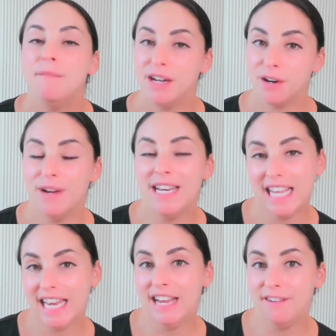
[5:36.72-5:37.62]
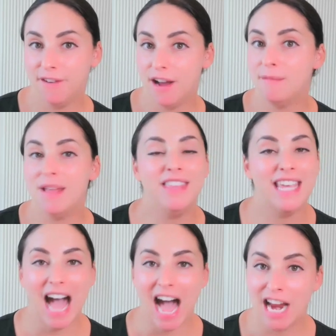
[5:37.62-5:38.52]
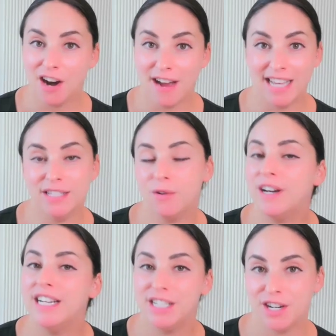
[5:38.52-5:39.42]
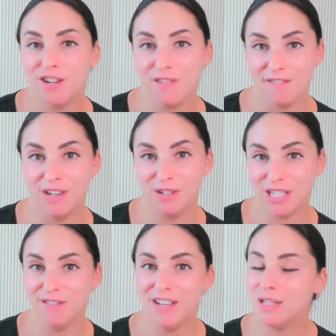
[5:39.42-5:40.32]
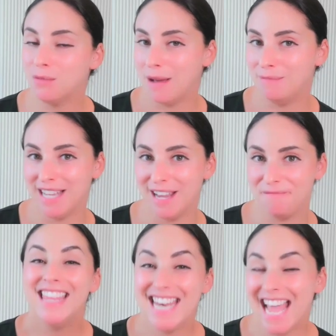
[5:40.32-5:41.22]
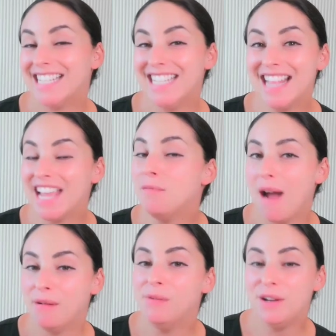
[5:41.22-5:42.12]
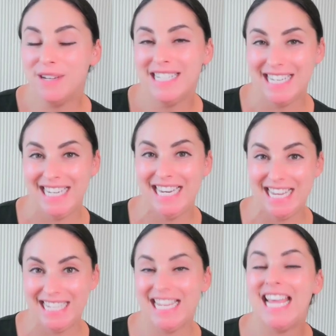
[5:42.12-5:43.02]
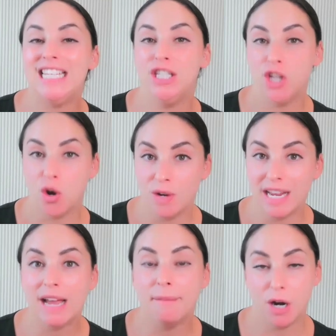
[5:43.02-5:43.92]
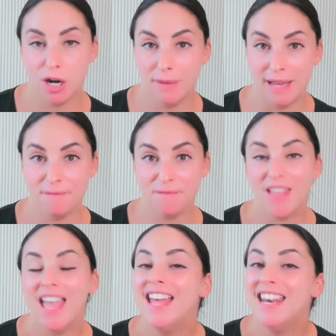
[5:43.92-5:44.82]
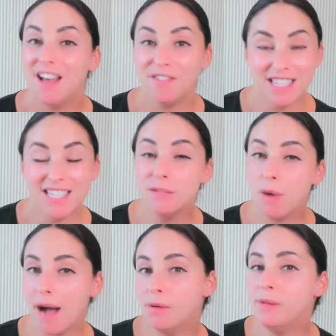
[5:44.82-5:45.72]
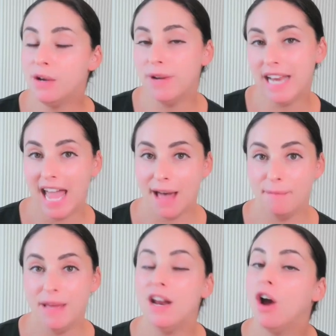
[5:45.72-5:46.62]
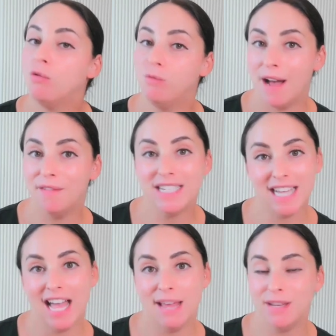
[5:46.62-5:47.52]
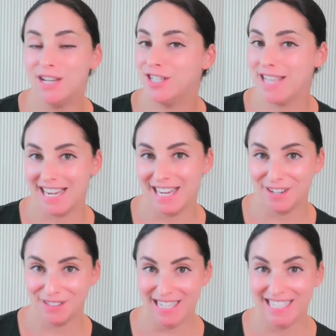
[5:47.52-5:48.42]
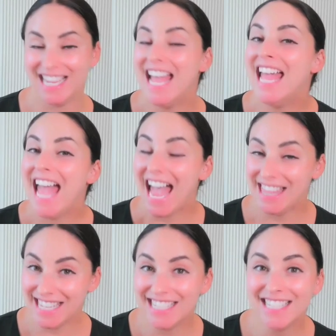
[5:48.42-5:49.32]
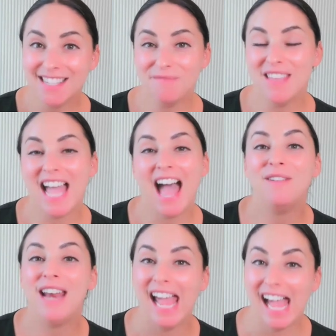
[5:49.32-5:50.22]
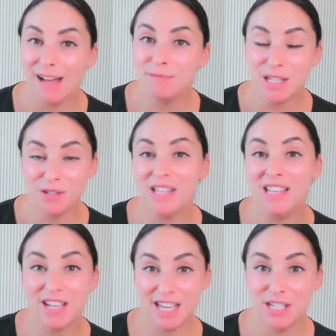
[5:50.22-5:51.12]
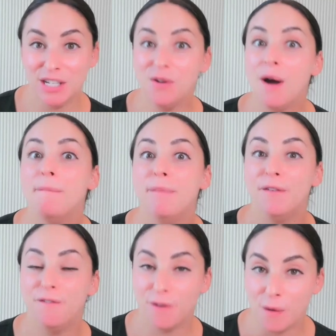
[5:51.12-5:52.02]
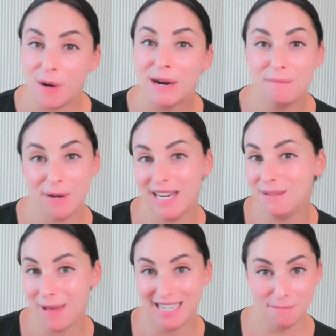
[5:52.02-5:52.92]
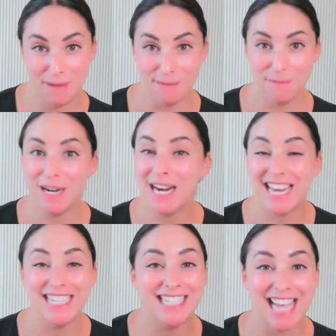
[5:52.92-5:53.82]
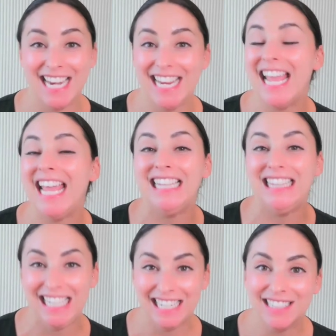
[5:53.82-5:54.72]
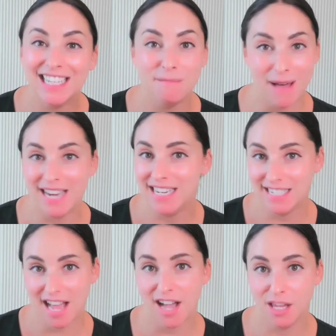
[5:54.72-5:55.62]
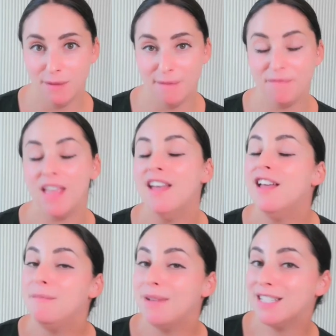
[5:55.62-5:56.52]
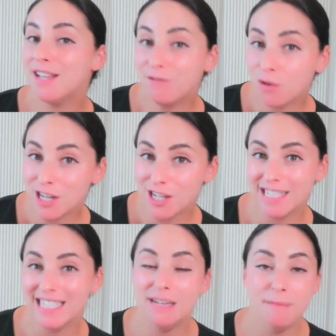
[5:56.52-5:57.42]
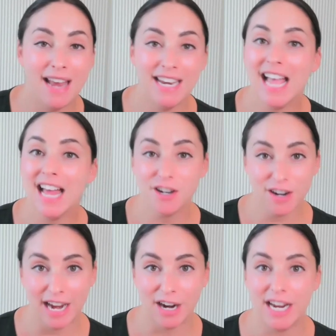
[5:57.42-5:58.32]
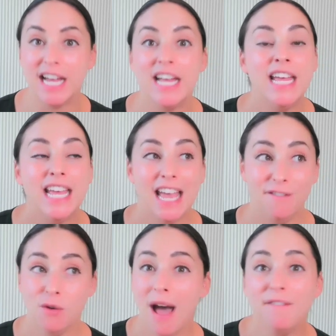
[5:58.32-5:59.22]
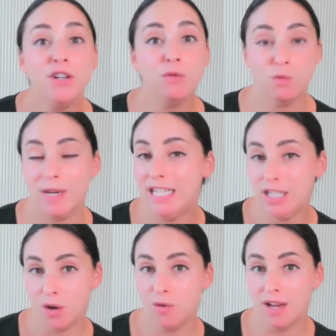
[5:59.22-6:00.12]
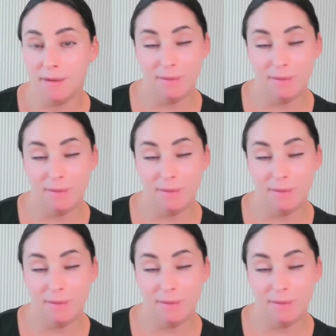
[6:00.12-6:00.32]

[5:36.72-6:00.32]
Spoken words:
but you're going to get it from the IRS or Internal Revenue Service website. The next thing that you're probably going to need is a zoning permit. Now, this is probably going to happen around the time you're signing your lease. And this is something I would absolutely look into before putting pen to paper and signing a legally binding document. Because unfortunately, depending on your area, if you have to rezone a